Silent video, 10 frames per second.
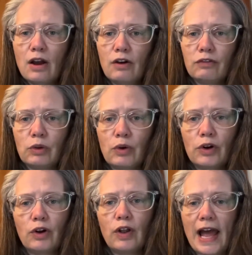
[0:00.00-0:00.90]

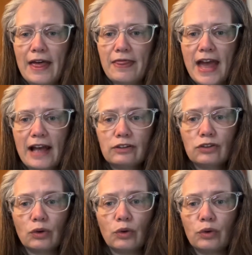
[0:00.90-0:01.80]
floral, and that
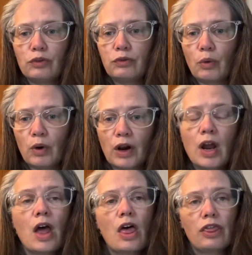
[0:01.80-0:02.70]
sold for
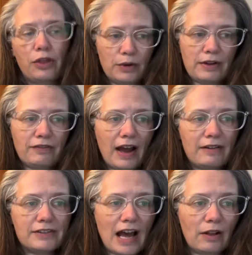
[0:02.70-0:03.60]

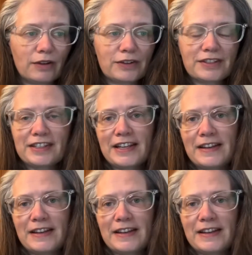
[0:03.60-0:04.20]
$35.